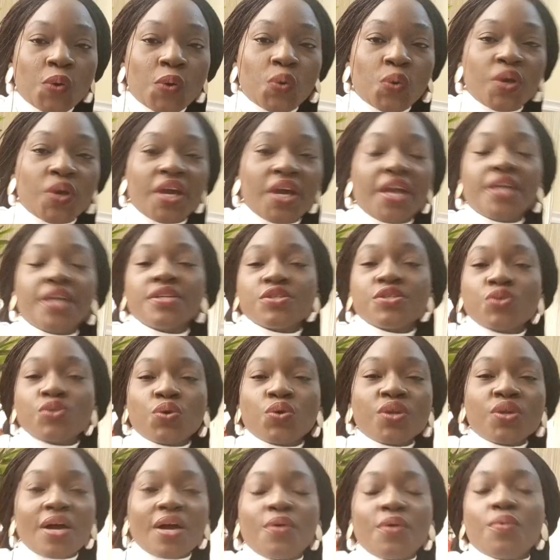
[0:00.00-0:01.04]
Okay, so
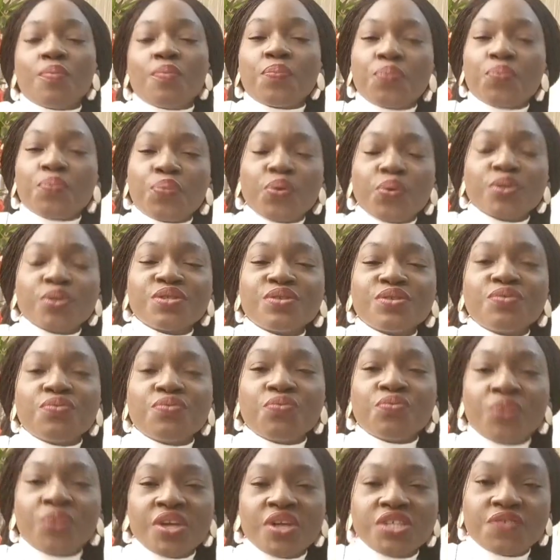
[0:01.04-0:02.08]
now
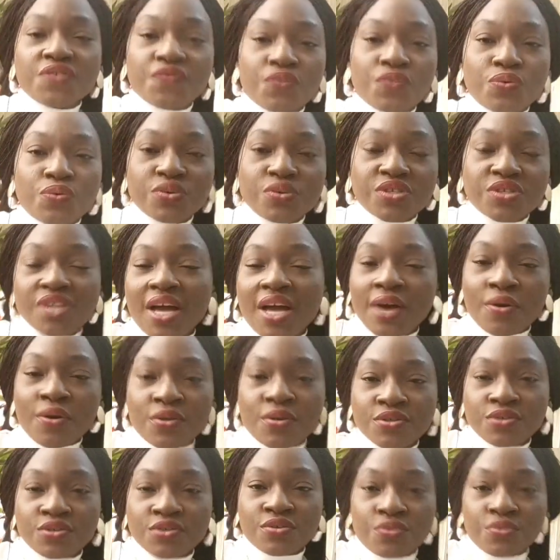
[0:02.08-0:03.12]
protein-rich foods are
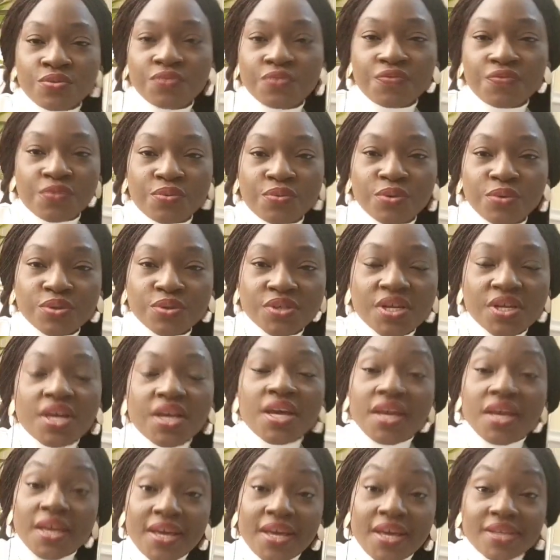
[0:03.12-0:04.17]
also good for us.
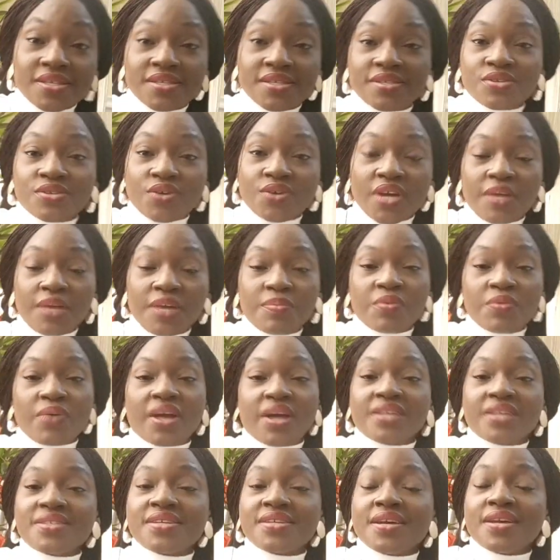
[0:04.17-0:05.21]
Yes, you heard me
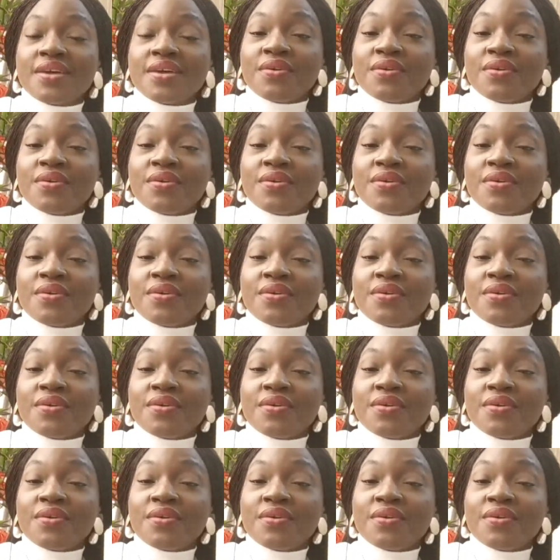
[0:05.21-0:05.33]
right.